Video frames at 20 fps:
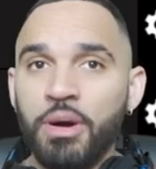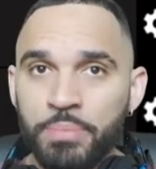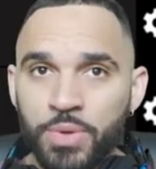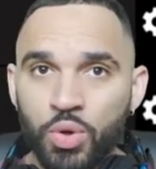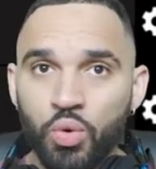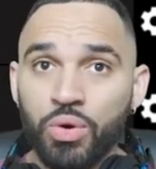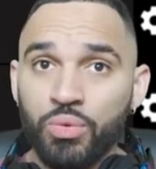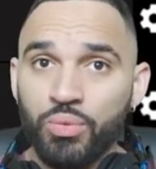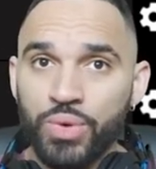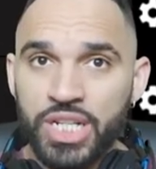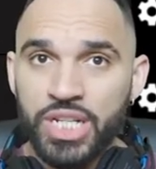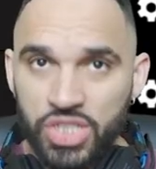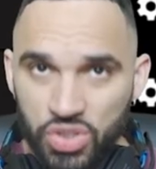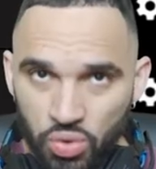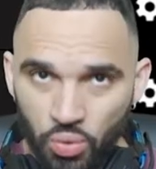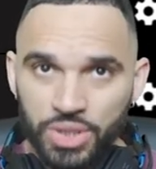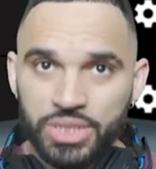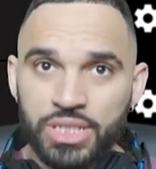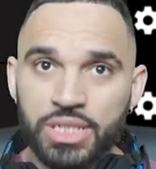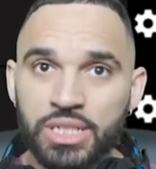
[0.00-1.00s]
up your
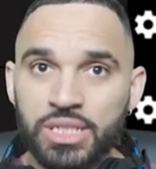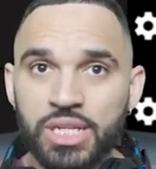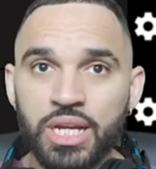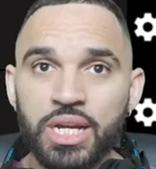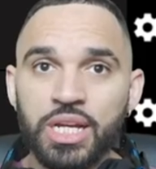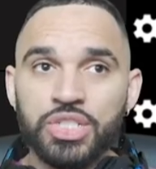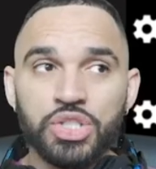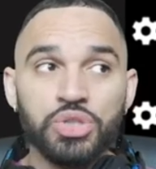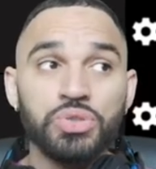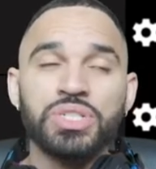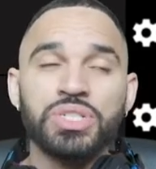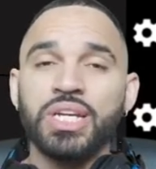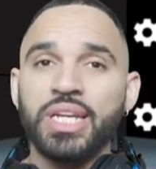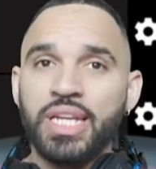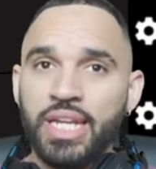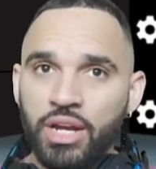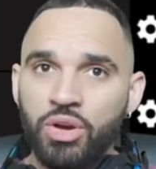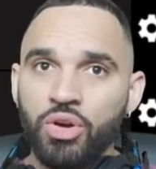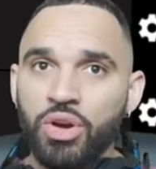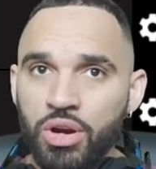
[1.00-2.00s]
resources to
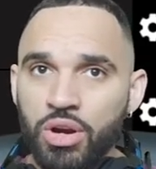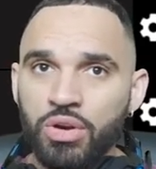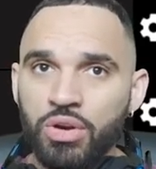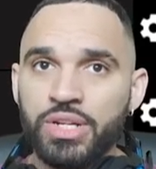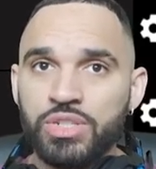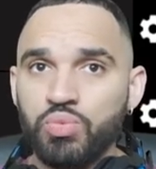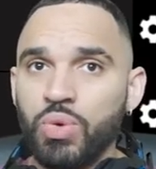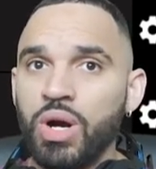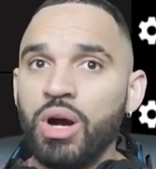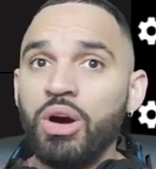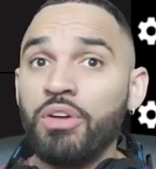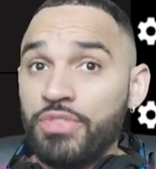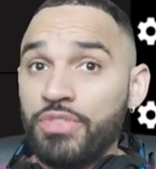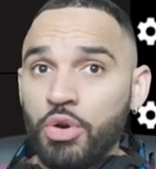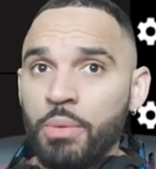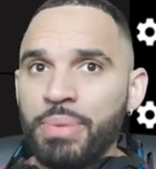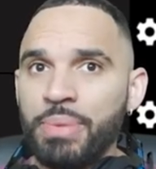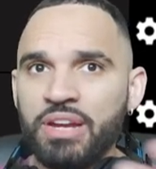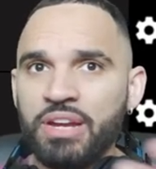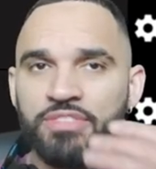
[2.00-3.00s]
secure her as well, if
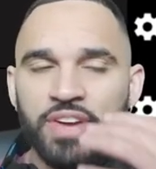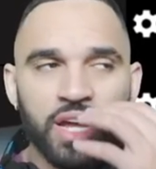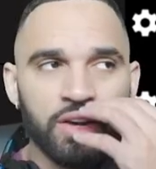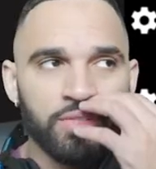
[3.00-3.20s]
you're a big fan.